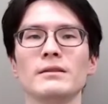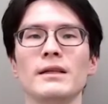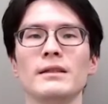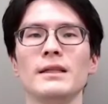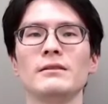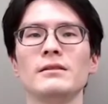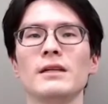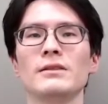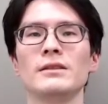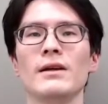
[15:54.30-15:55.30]
For
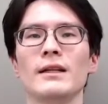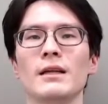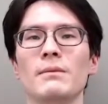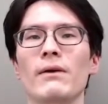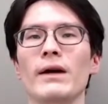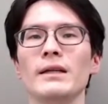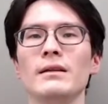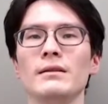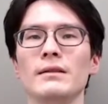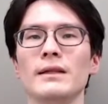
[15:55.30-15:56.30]
example, if D2 is
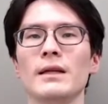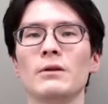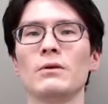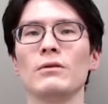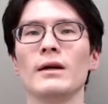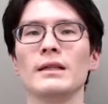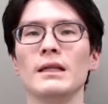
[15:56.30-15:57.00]
lost in the figure,